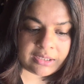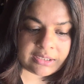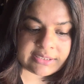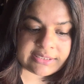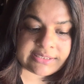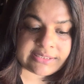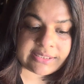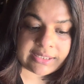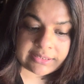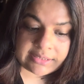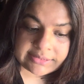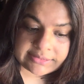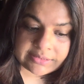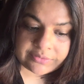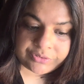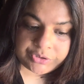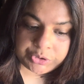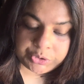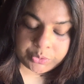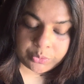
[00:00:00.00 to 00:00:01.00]
Studies
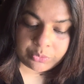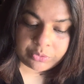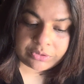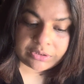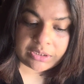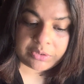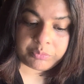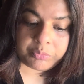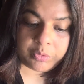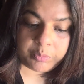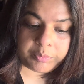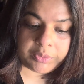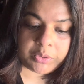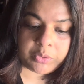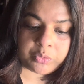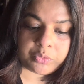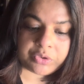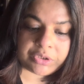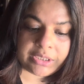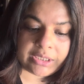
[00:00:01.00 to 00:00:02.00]
have shown that women
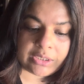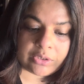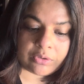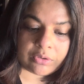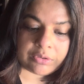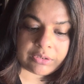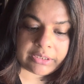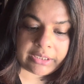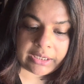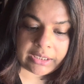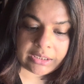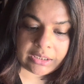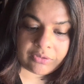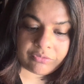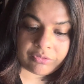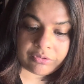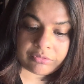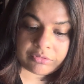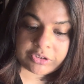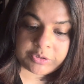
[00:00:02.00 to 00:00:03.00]
who take on
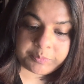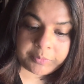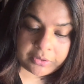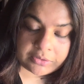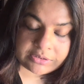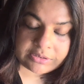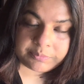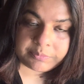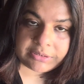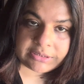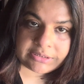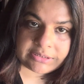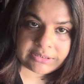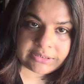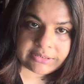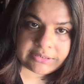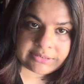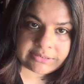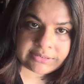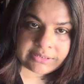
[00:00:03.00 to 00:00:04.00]
caregiving
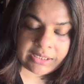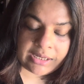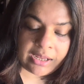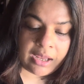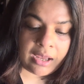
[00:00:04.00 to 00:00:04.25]
responsibilities